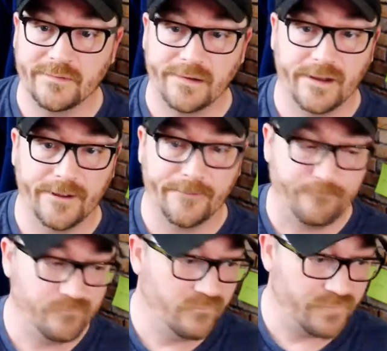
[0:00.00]

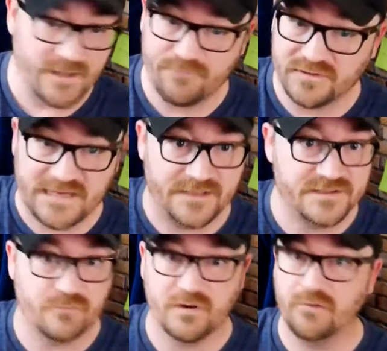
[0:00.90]
Um, people tend
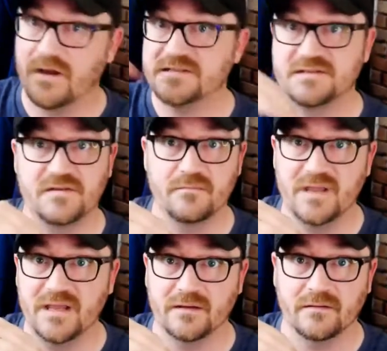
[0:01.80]
to regress to the
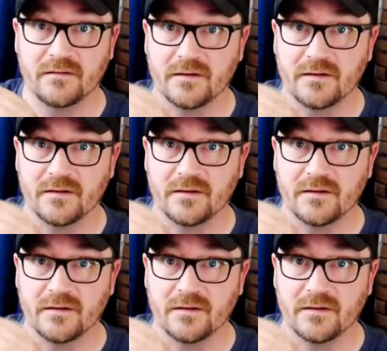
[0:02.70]
mean,